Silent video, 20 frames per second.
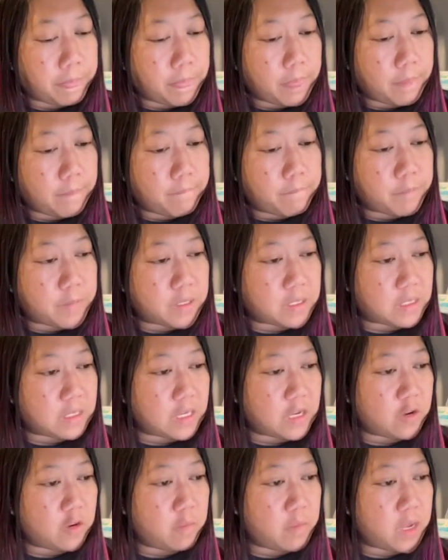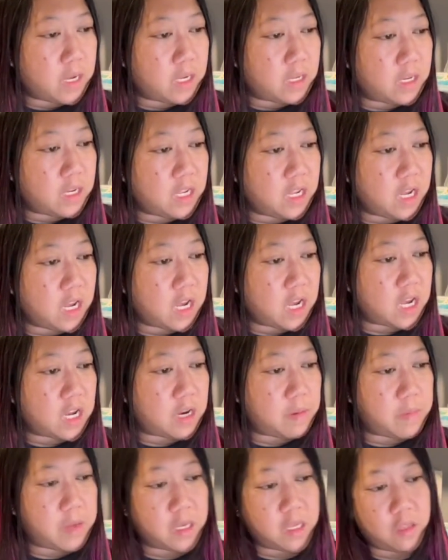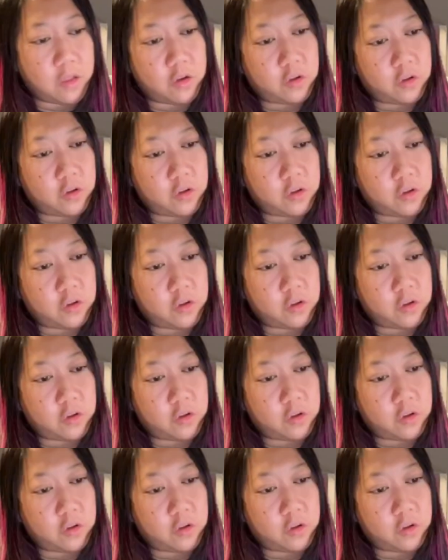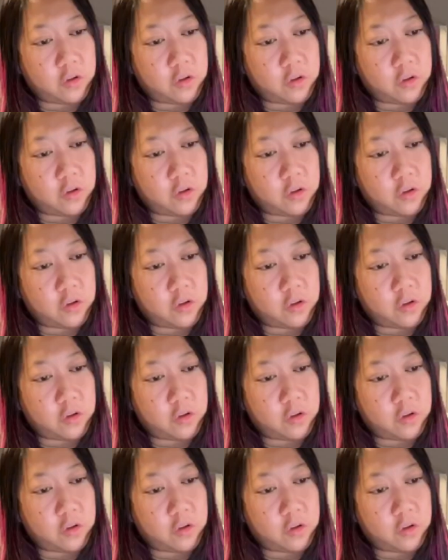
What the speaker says: This is how you make it neon, make it all